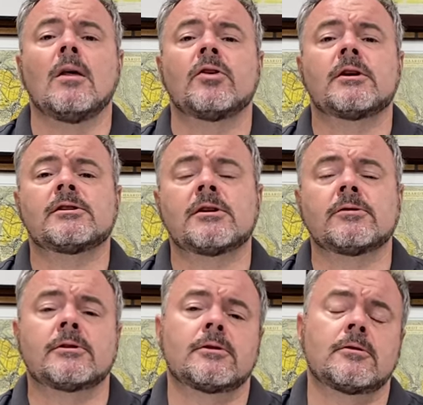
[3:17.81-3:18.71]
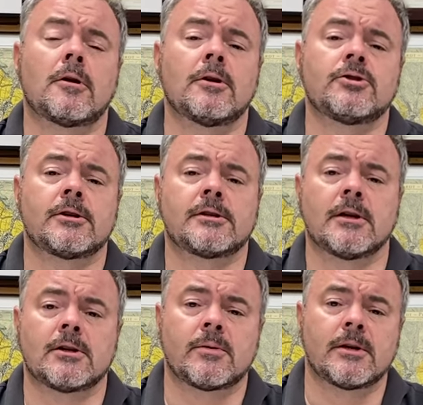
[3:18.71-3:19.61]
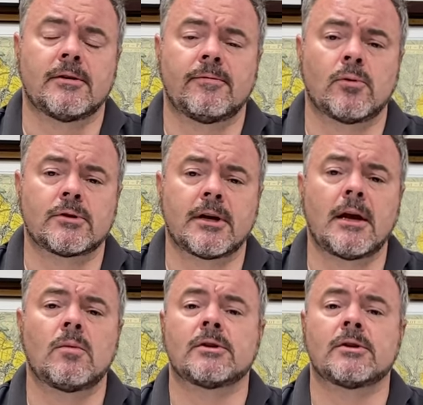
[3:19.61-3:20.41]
The consultant oenologist in 2014